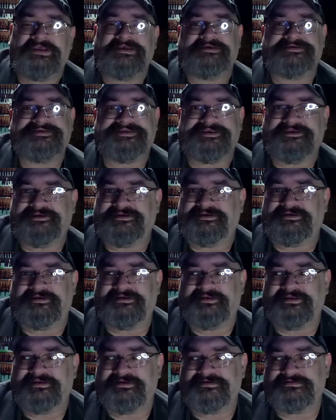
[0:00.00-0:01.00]
see
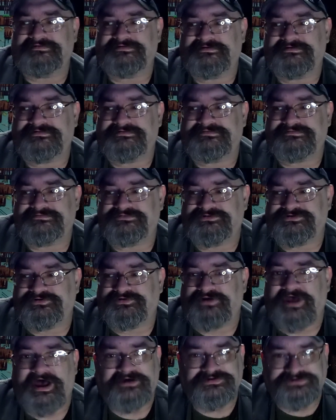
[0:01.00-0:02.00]

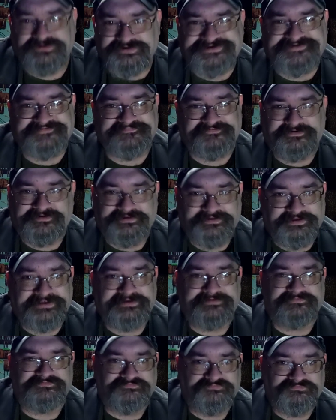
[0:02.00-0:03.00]
how useful that
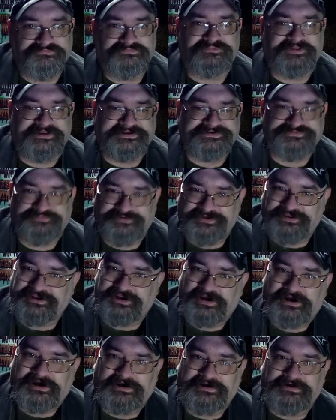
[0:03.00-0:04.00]
things really
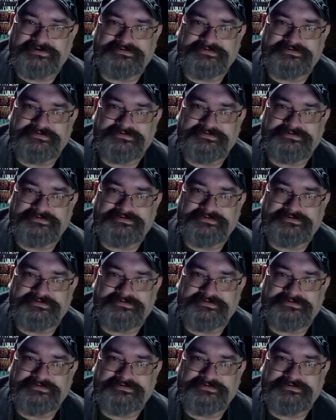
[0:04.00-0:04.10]
are.